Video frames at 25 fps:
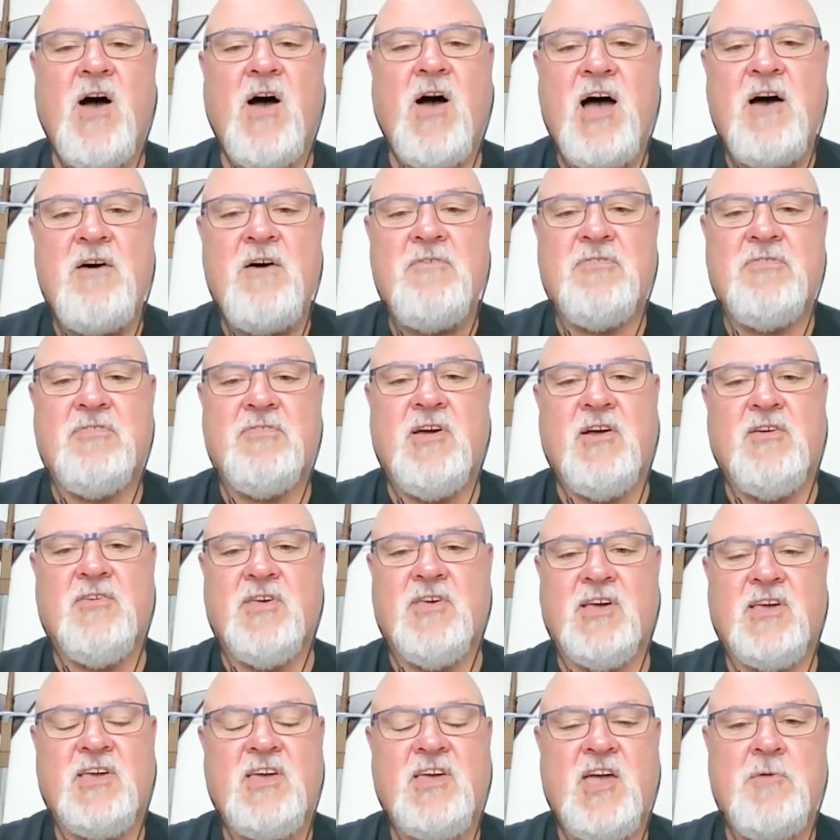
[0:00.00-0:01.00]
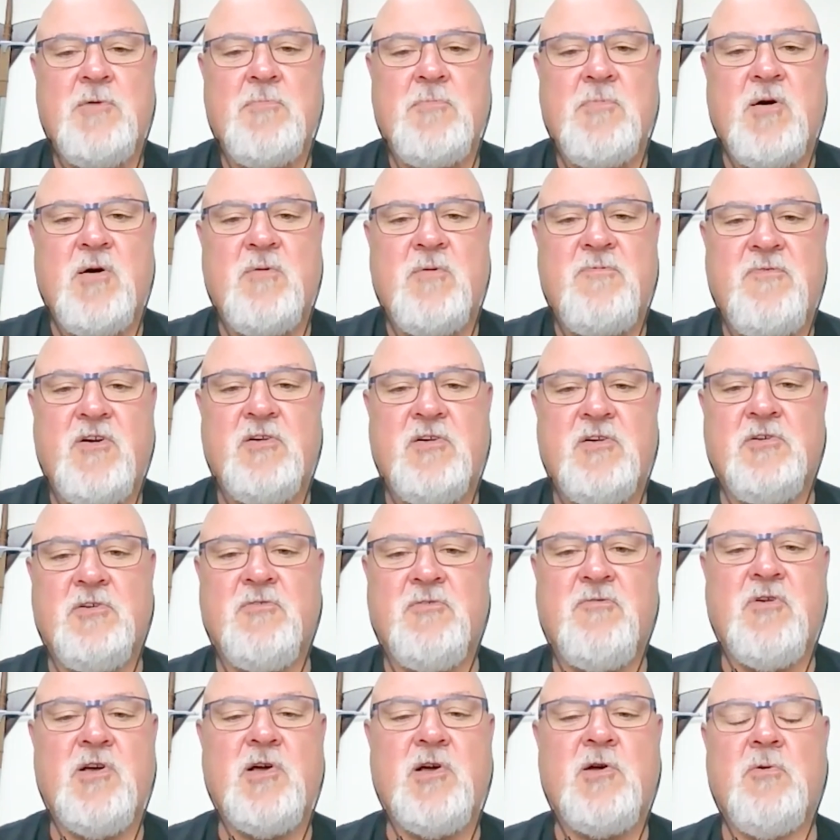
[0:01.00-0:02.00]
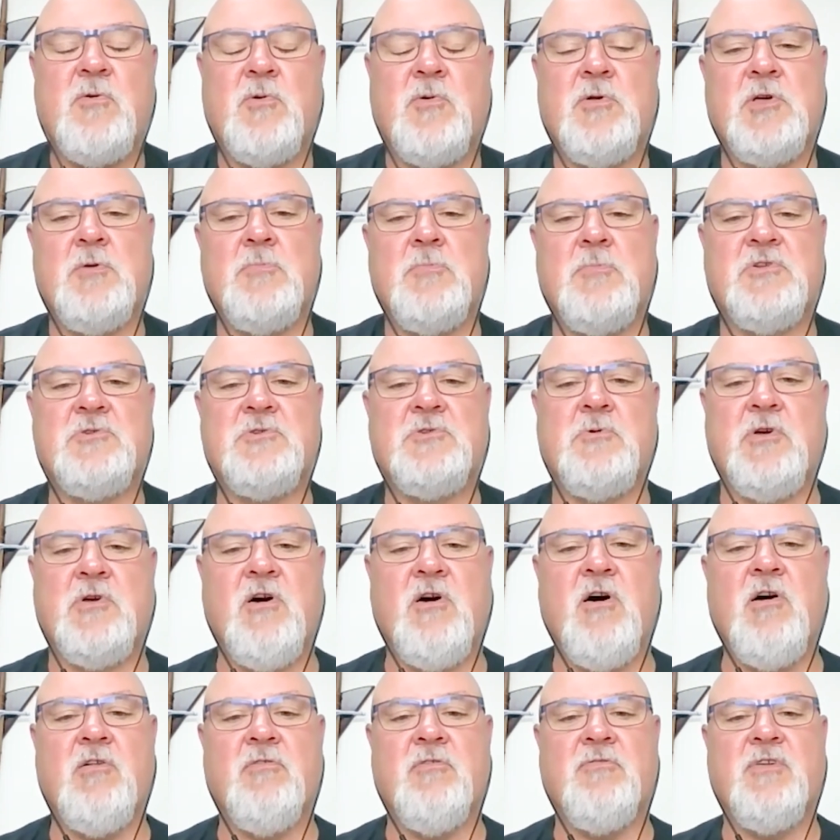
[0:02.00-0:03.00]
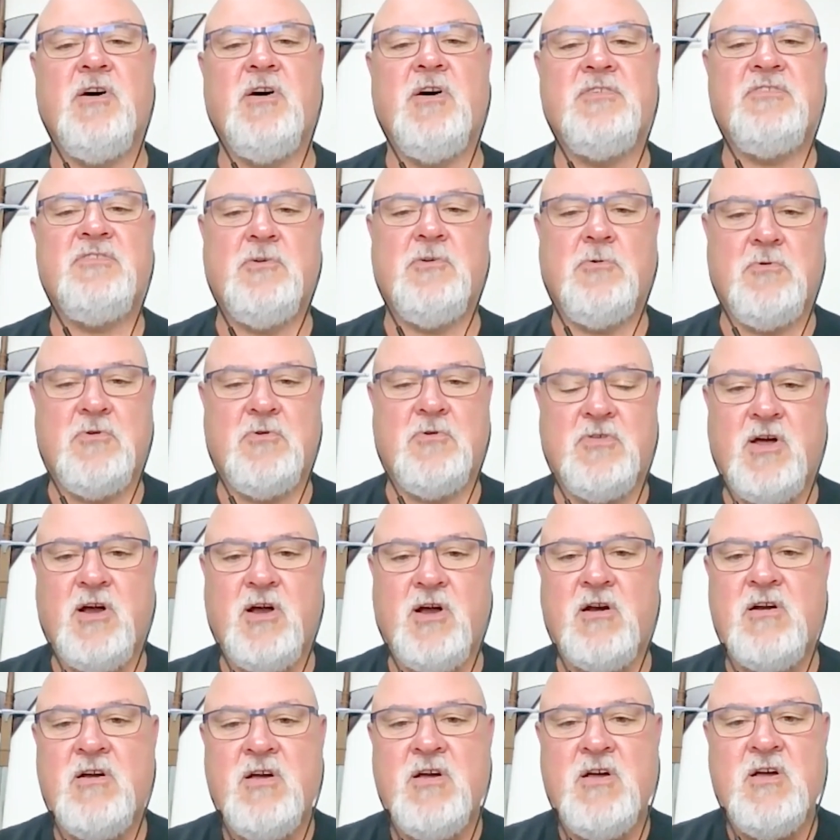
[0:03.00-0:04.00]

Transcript: out there that came up fairly frequently between all of us that were there